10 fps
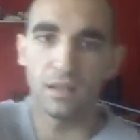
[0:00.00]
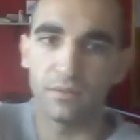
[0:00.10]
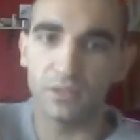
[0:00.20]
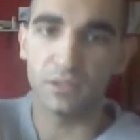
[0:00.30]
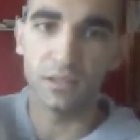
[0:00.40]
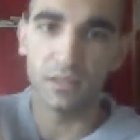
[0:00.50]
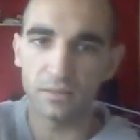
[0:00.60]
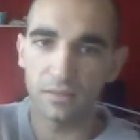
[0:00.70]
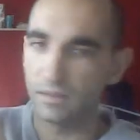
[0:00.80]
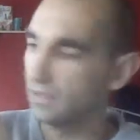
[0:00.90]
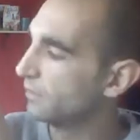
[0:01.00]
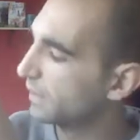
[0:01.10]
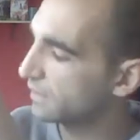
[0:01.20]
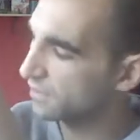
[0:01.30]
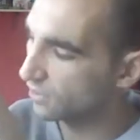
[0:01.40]
I've got a
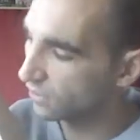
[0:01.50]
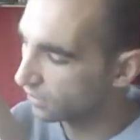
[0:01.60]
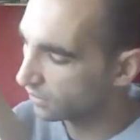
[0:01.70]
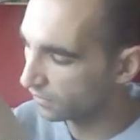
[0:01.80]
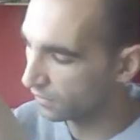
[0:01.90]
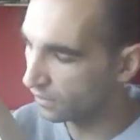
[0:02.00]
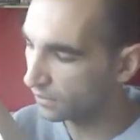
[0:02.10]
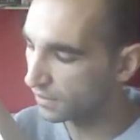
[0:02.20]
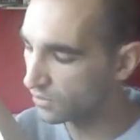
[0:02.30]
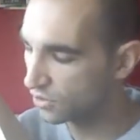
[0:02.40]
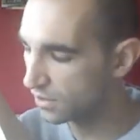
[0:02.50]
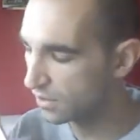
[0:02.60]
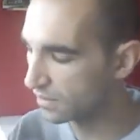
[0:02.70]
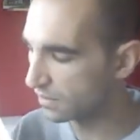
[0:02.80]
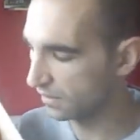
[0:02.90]
mixture of
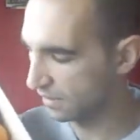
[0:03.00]
oranges,